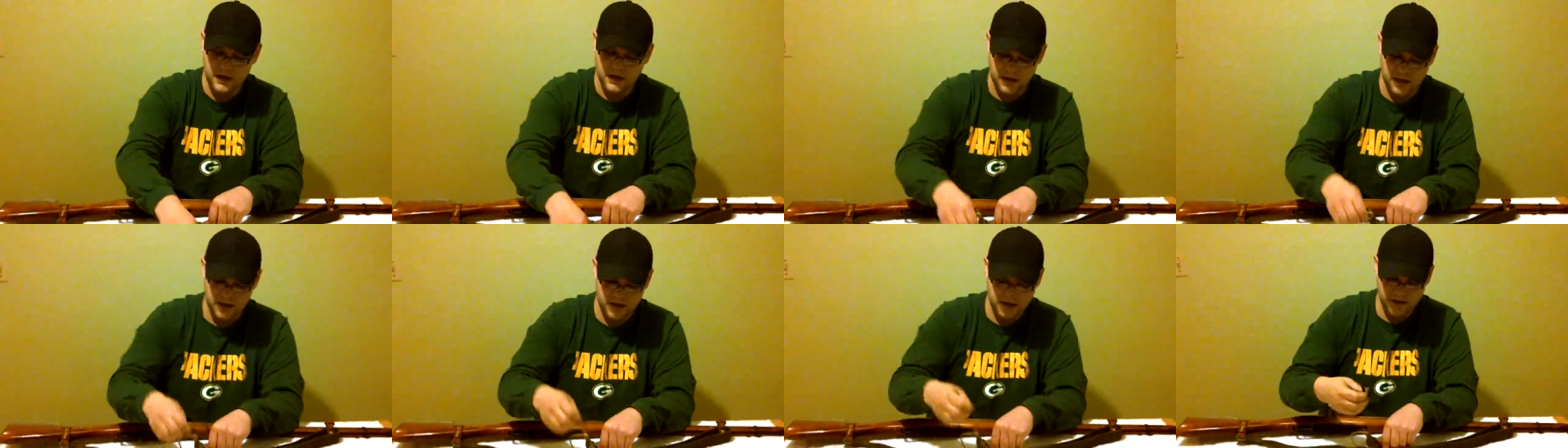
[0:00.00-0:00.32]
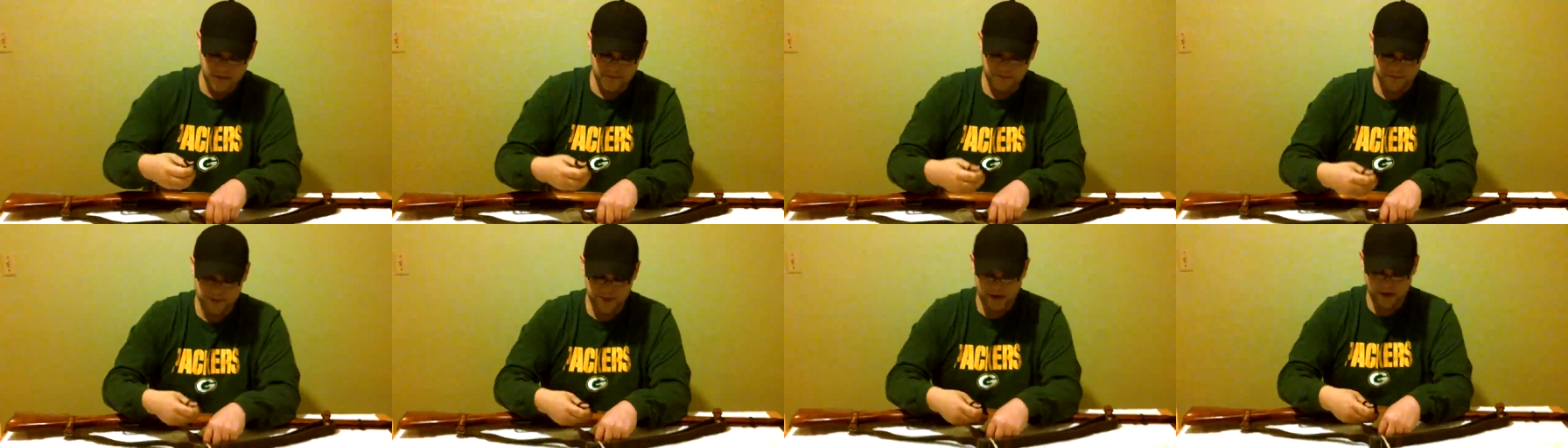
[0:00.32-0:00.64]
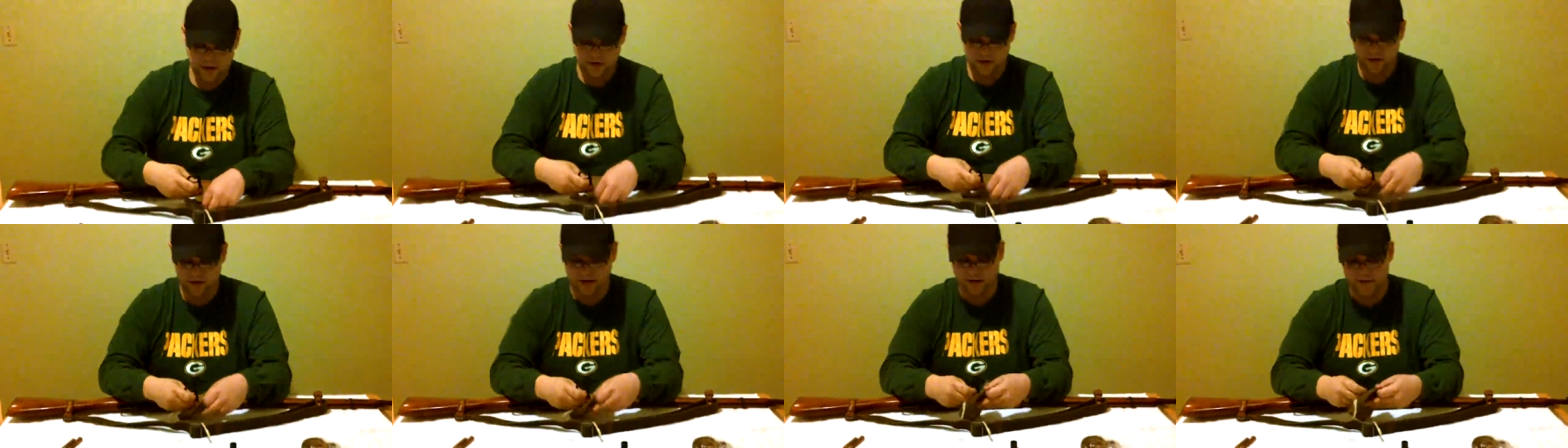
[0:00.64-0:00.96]
They
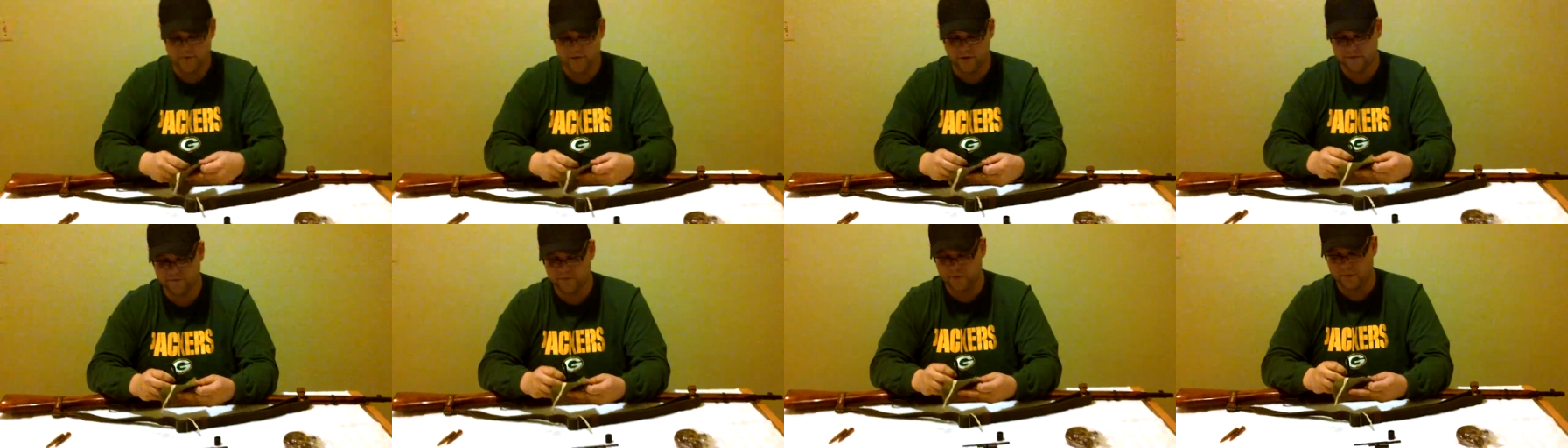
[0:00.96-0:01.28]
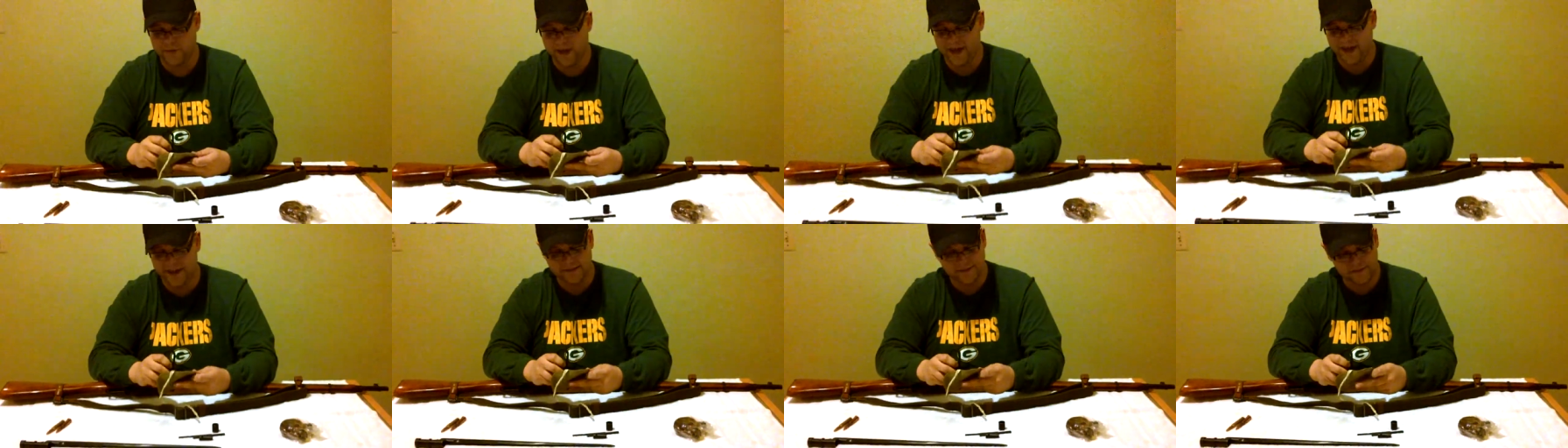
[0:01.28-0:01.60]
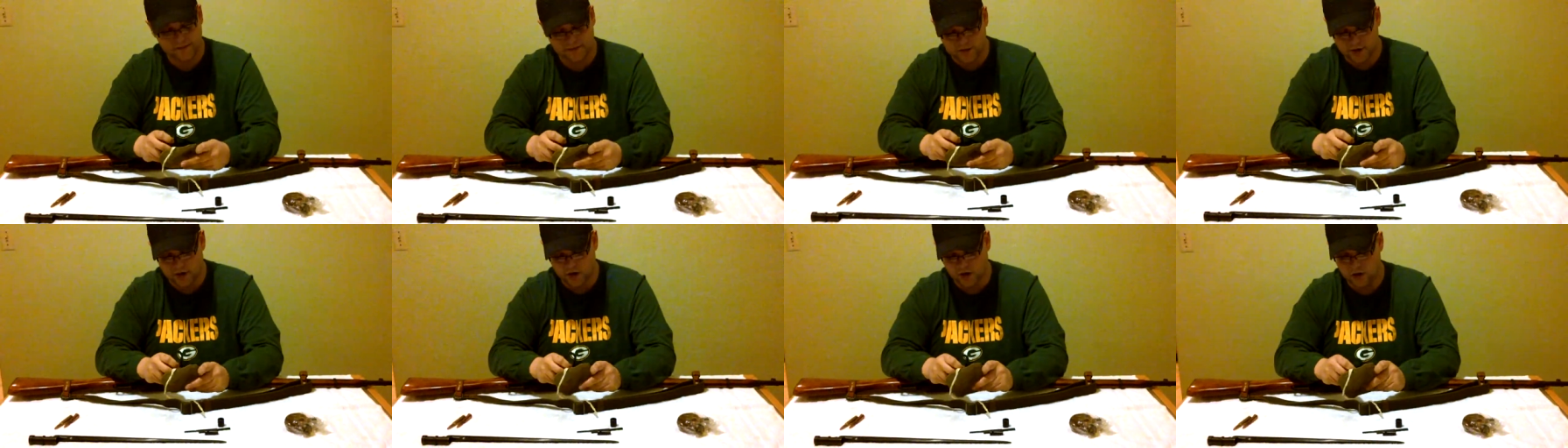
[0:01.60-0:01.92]
are covered from head
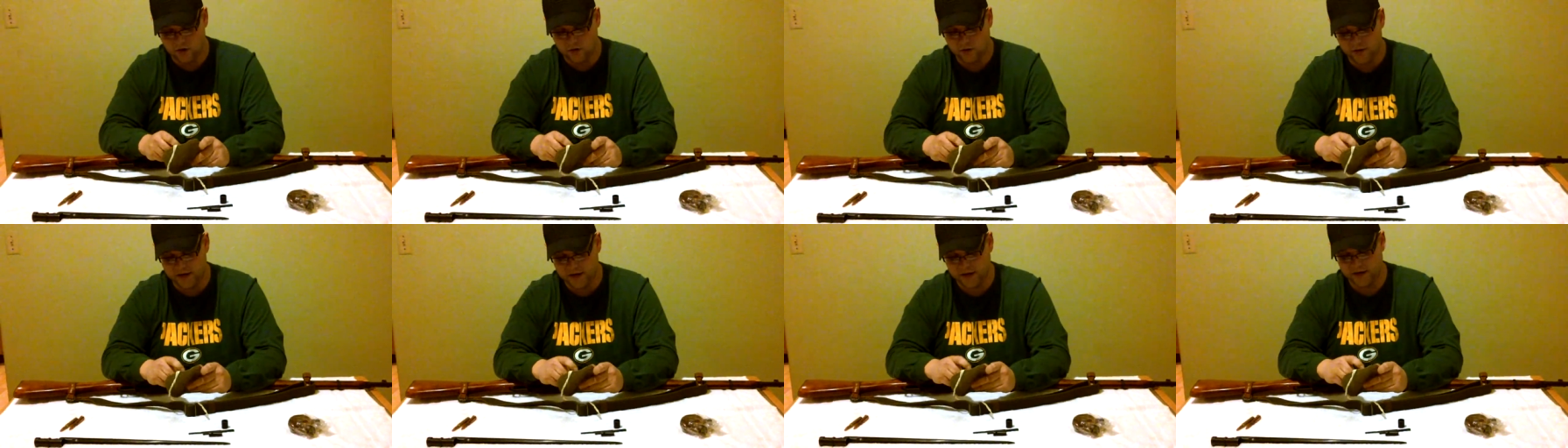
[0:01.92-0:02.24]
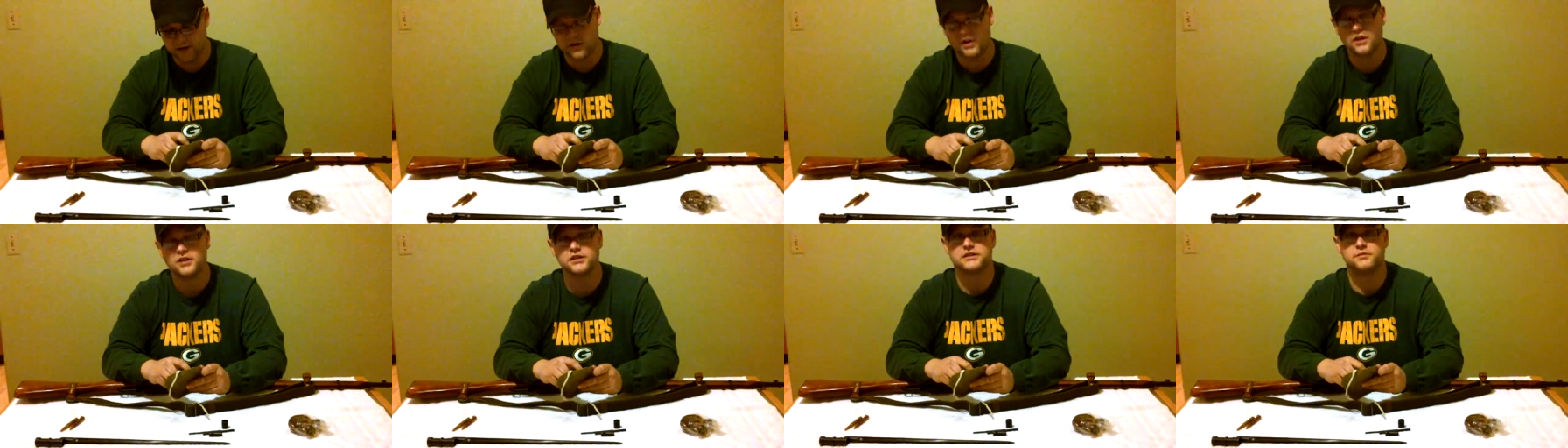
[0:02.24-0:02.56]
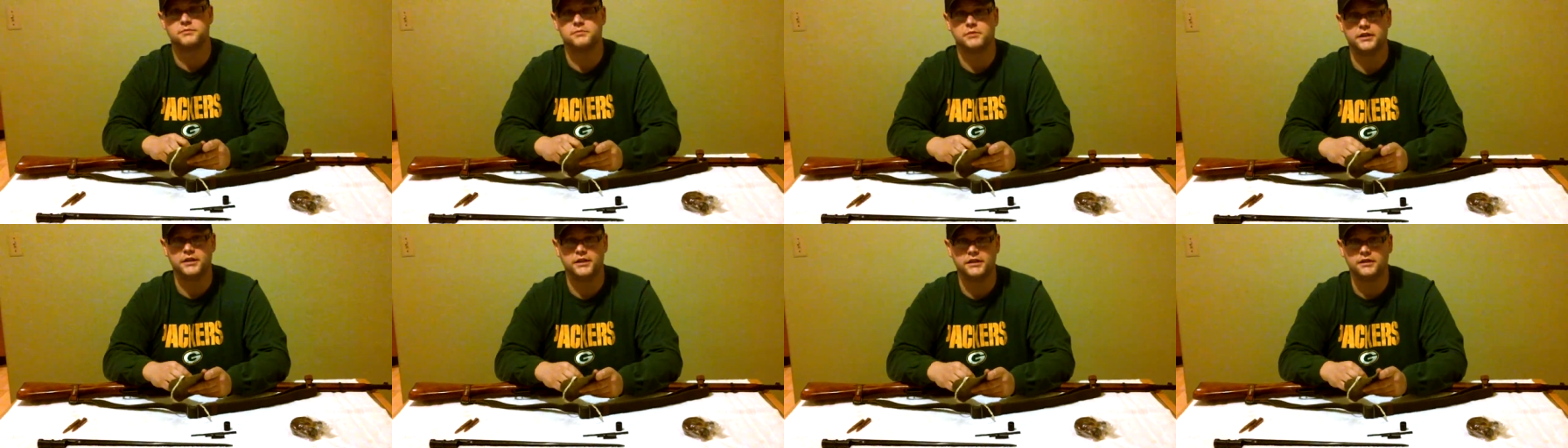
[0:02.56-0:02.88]
to toe in
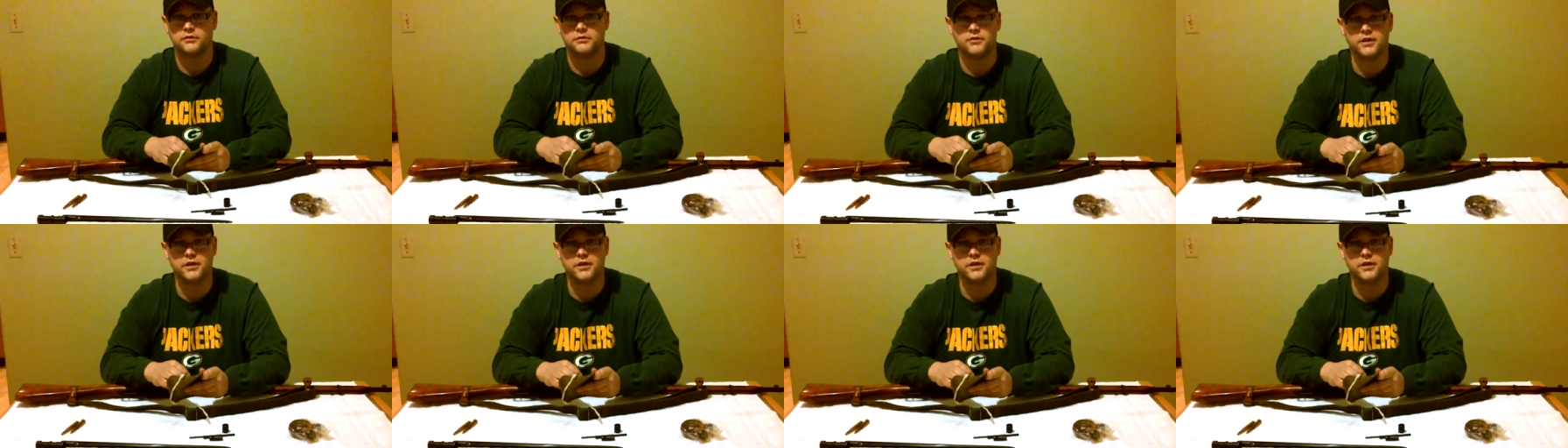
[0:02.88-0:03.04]
cosmoline.